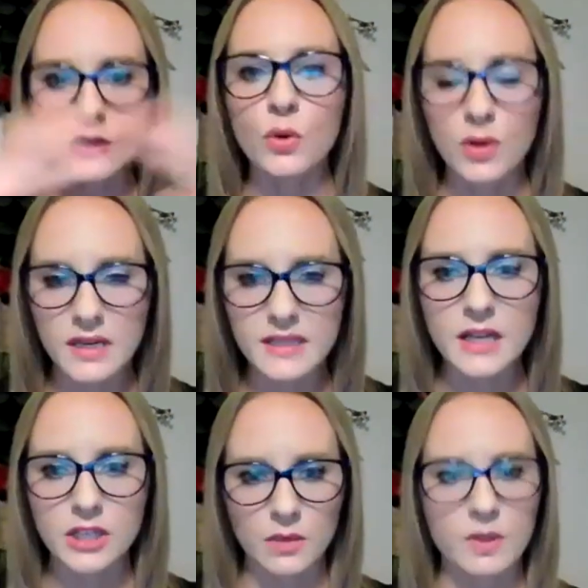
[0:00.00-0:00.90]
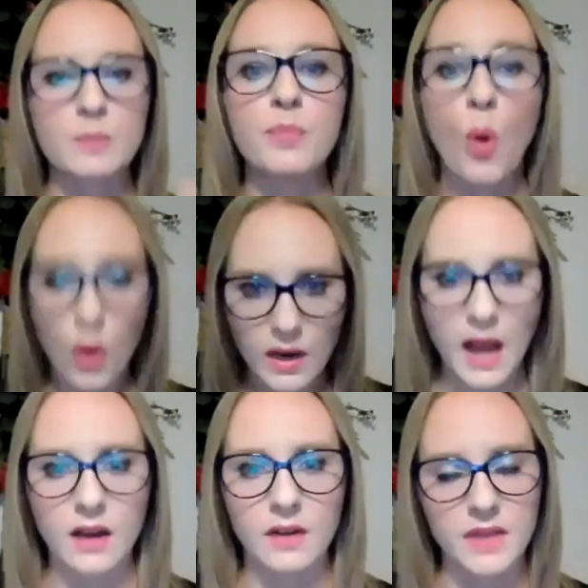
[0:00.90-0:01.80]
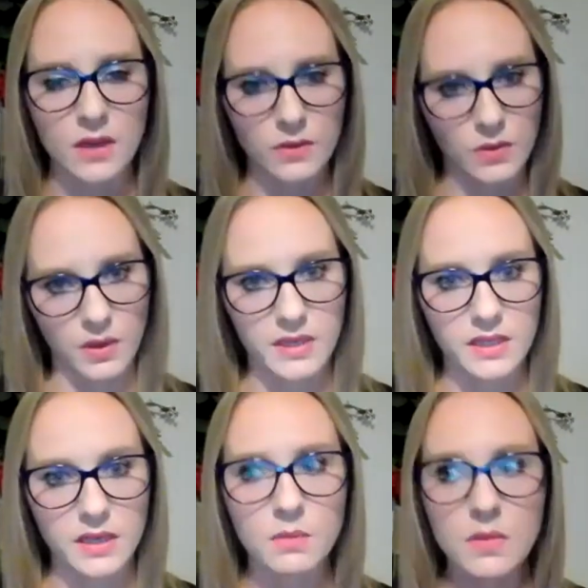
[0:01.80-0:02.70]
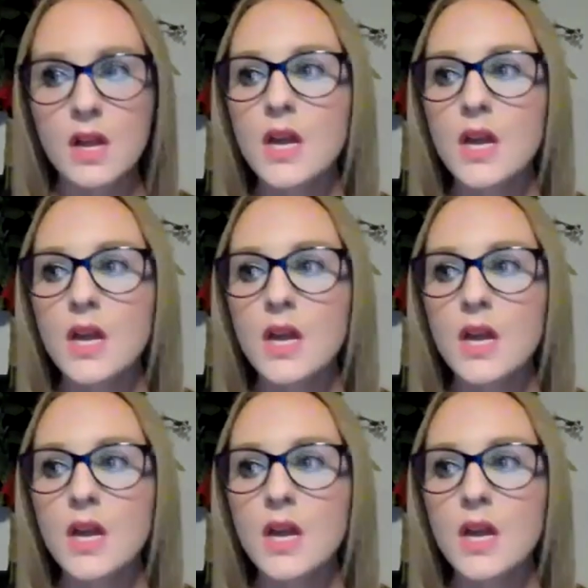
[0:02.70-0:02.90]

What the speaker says: organization was born out of ecotourism.